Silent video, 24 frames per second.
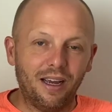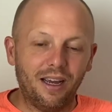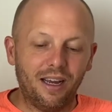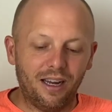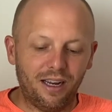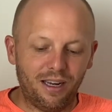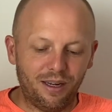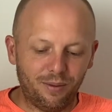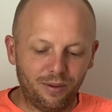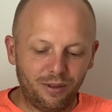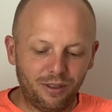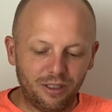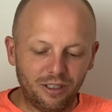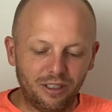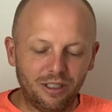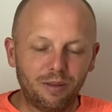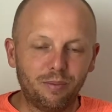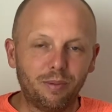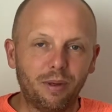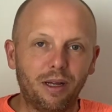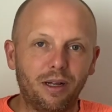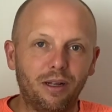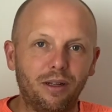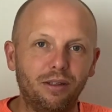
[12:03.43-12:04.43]
And we just
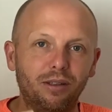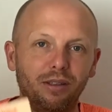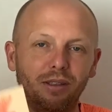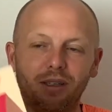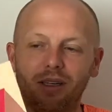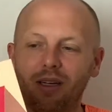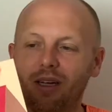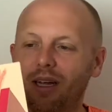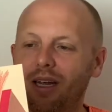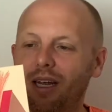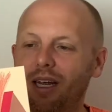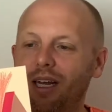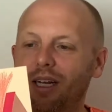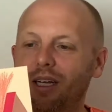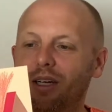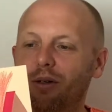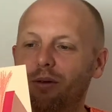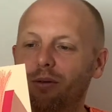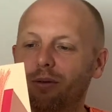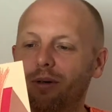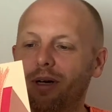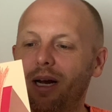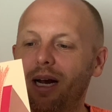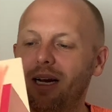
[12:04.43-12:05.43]
spelled and
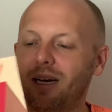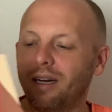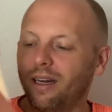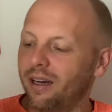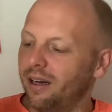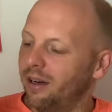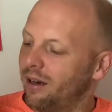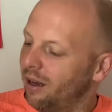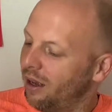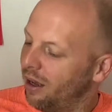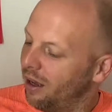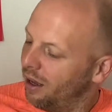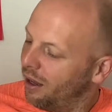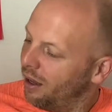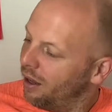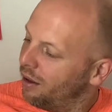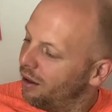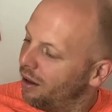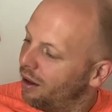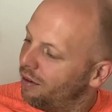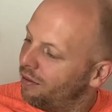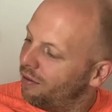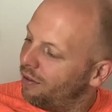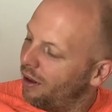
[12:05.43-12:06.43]
created
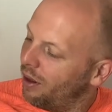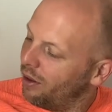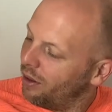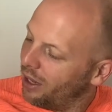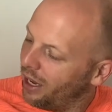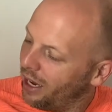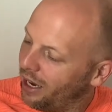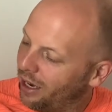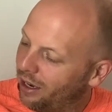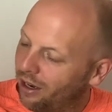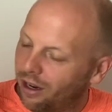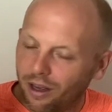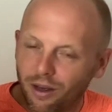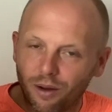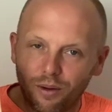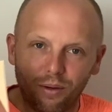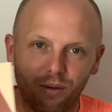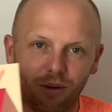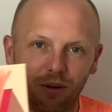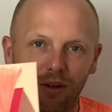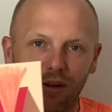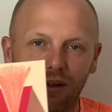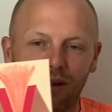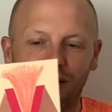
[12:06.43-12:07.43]
a
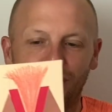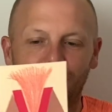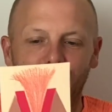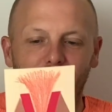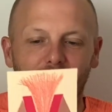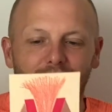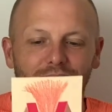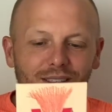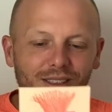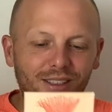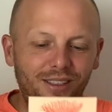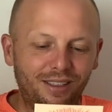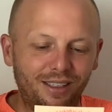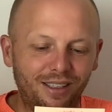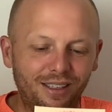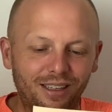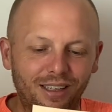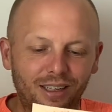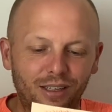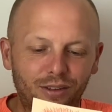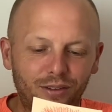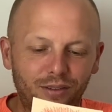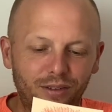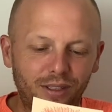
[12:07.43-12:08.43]
volcano. You see the
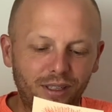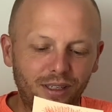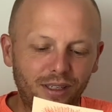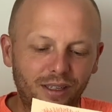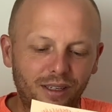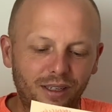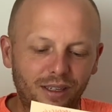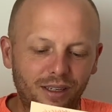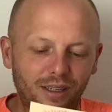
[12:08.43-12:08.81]
letter V?